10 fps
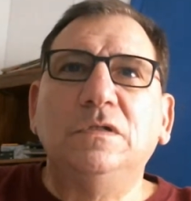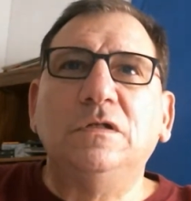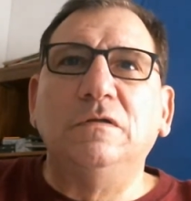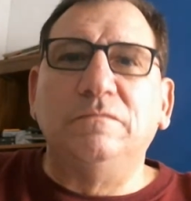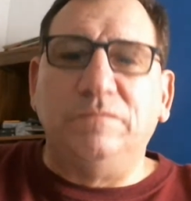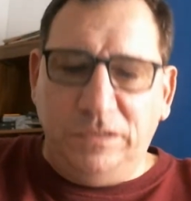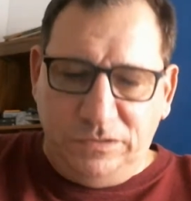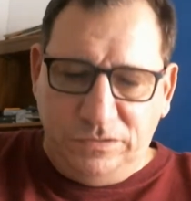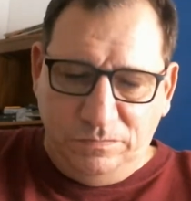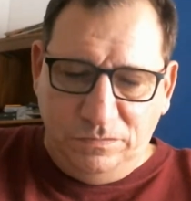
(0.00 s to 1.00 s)
on
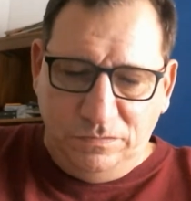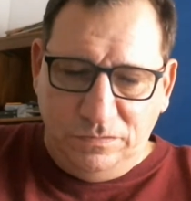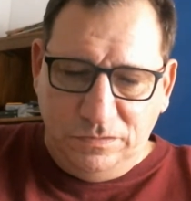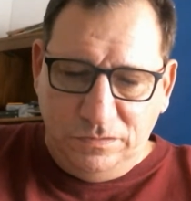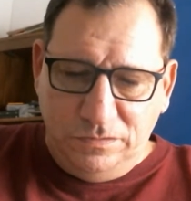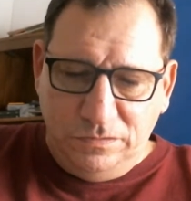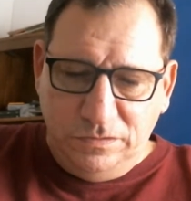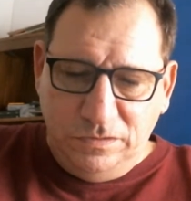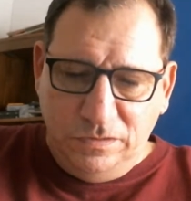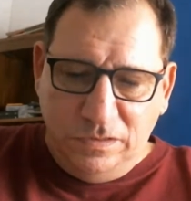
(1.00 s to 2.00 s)
Facebook
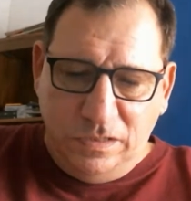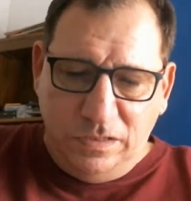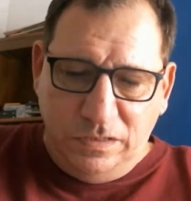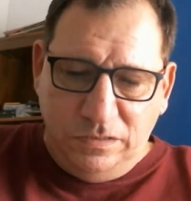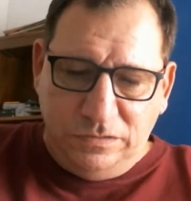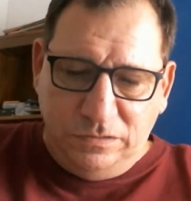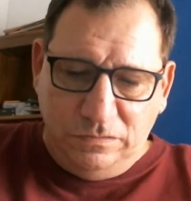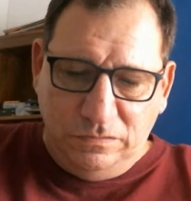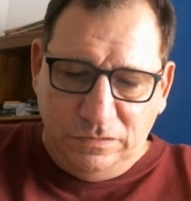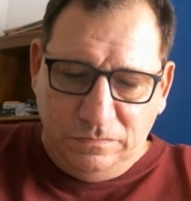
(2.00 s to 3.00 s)
and
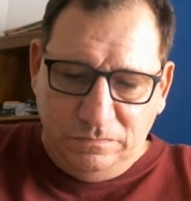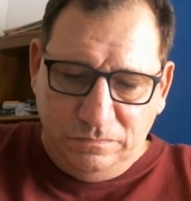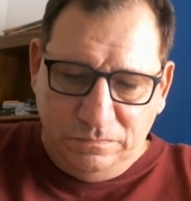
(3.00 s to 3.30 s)
Instagram.